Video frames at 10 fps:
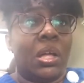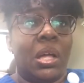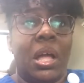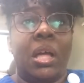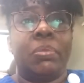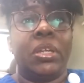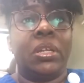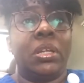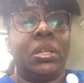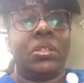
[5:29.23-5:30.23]
I
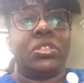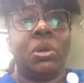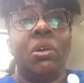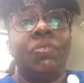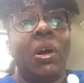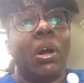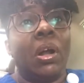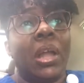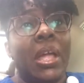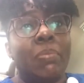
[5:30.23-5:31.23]
mean, so
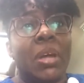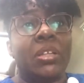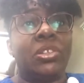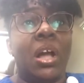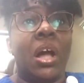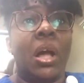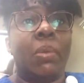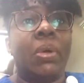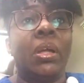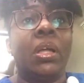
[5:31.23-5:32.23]
far at my
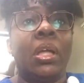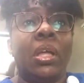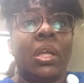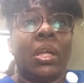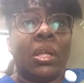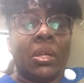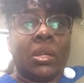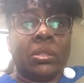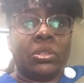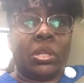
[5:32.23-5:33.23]
job,
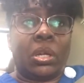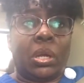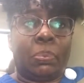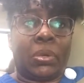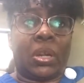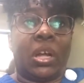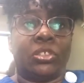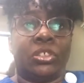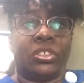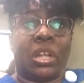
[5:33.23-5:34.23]
the
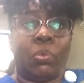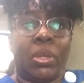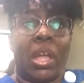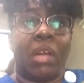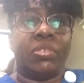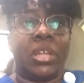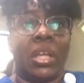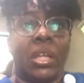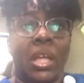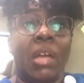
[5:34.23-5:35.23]
precautions that we have
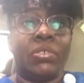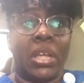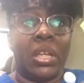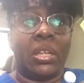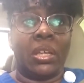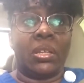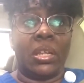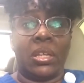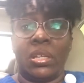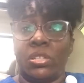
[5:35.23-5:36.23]

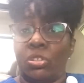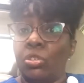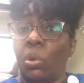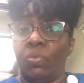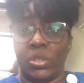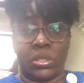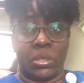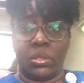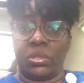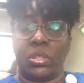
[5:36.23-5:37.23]
taken is no
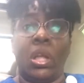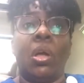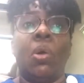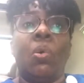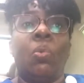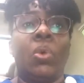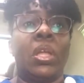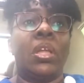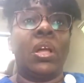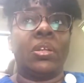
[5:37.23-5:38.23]
visitors.
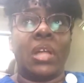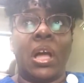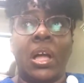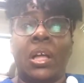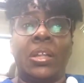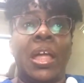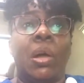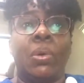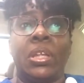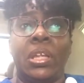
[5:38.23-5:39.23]
We are not
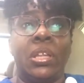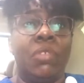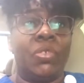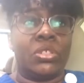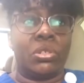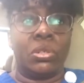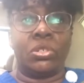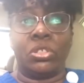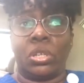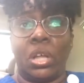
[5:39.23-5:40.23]
allowing any
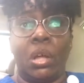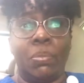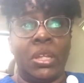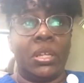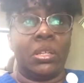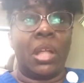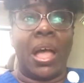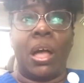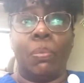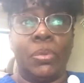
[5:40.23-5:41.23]
visitors to come in
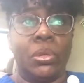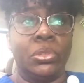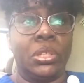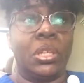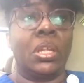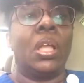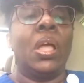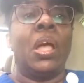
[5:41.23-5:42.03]
our building,